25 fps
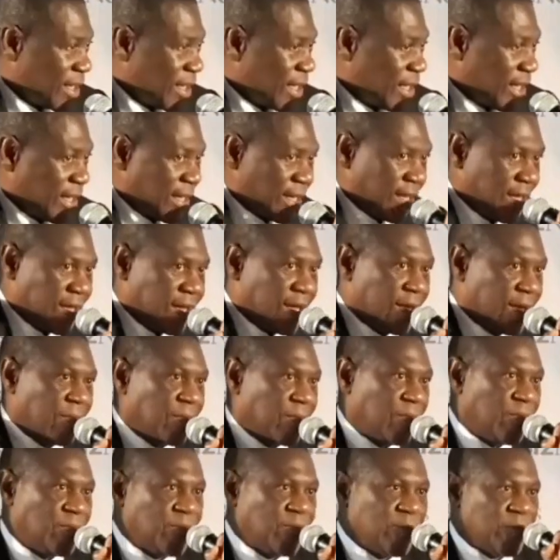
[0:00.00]

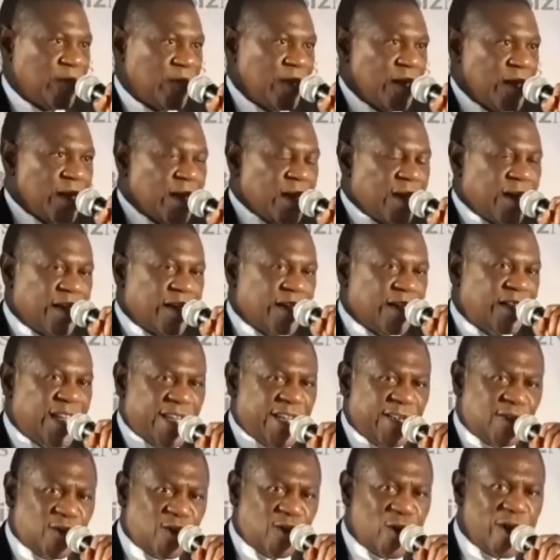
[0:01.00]
There
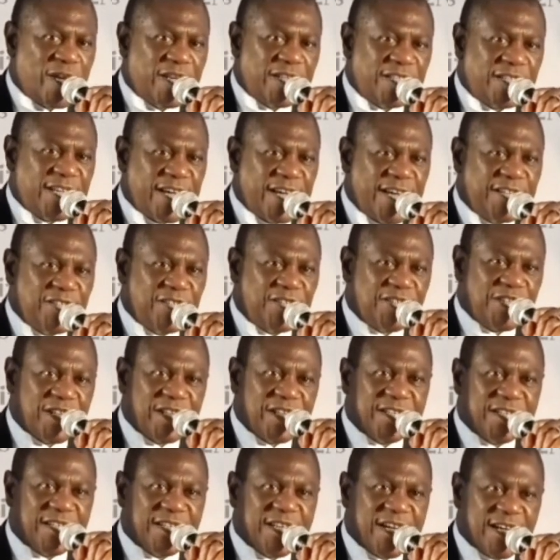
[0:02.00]
is no
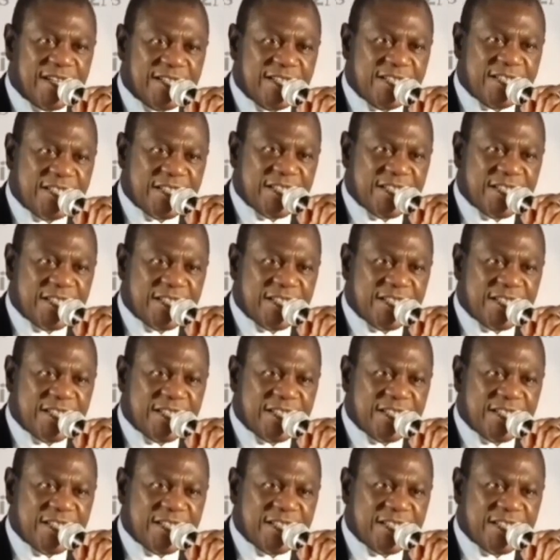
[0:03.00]
intention that,